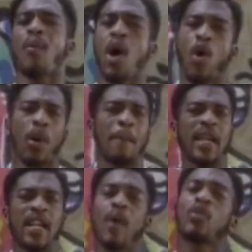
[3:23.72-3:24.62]
the first rapper
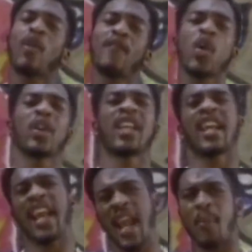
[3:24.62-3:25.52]
to implement actual
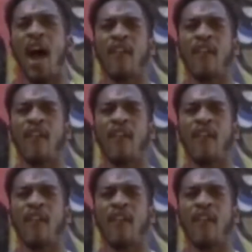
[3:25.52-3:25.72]
bars and